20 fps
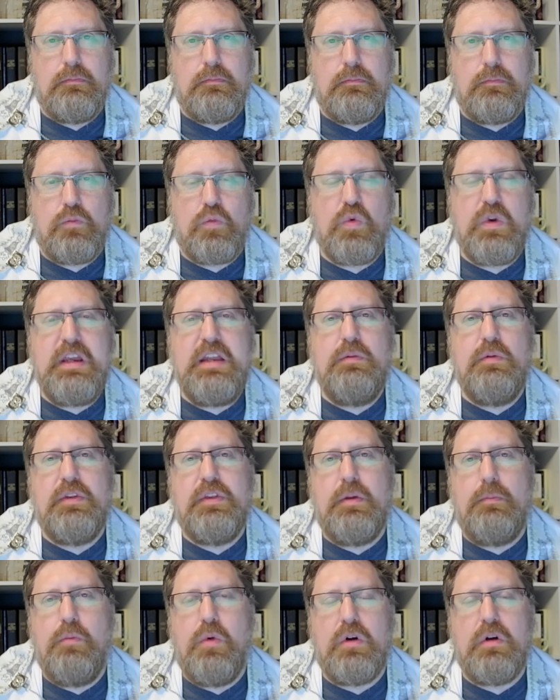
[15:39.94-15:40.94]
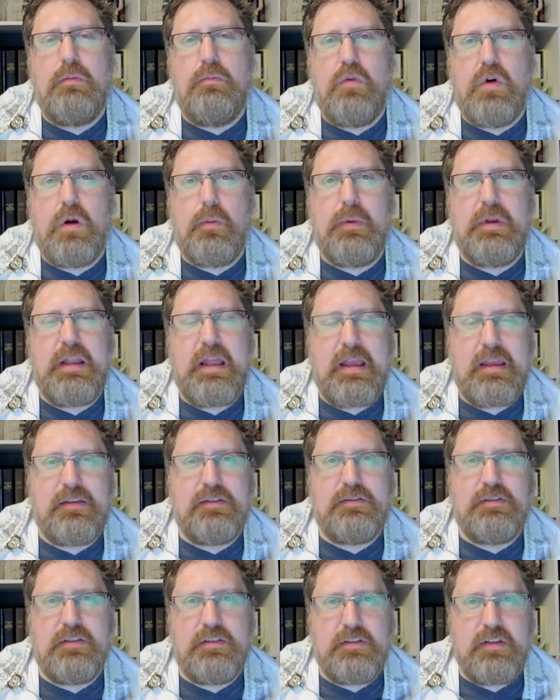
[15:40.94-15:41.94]
Read what the Book of Mormon has
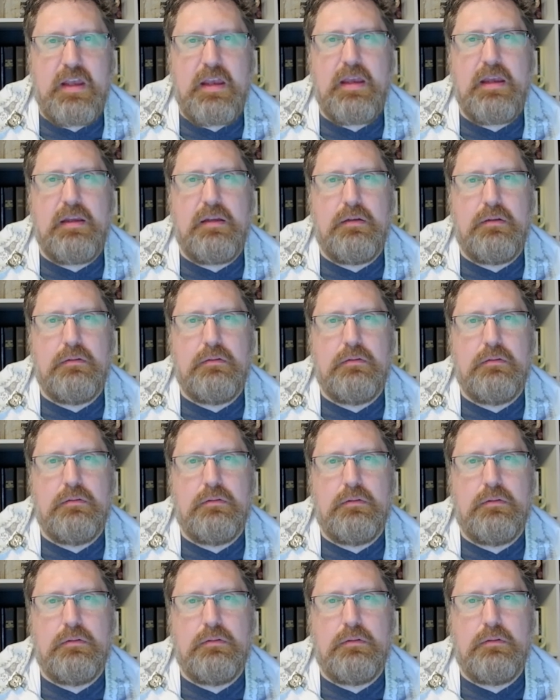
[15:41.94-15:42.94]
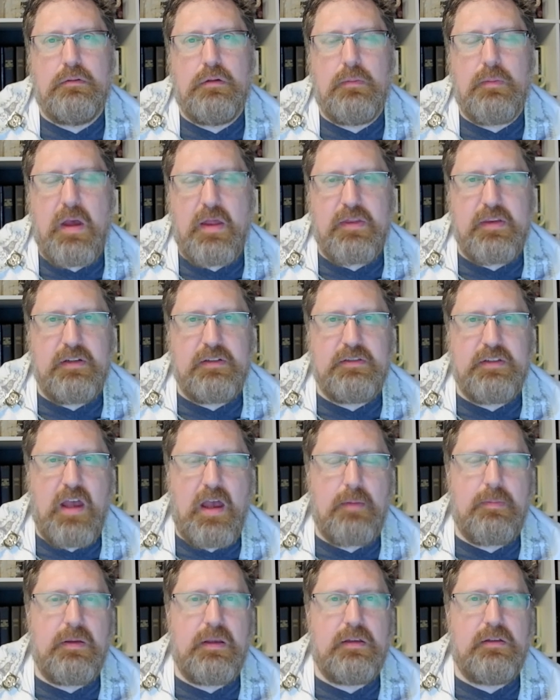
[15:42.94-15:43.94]
to say about these
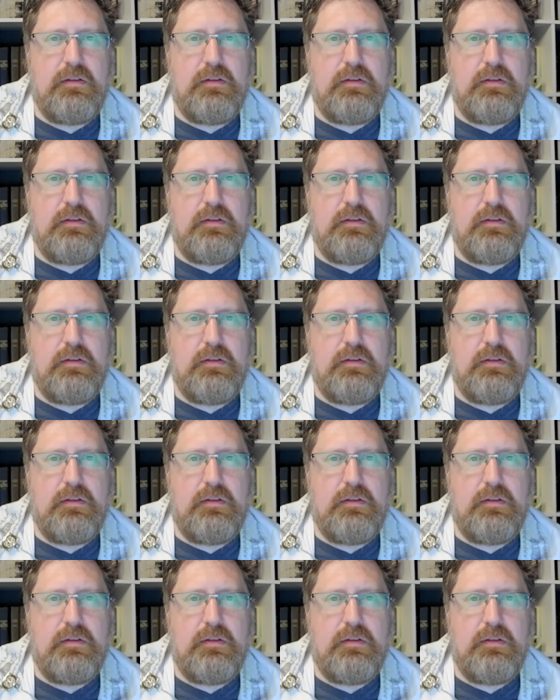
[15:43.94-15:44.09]
topics,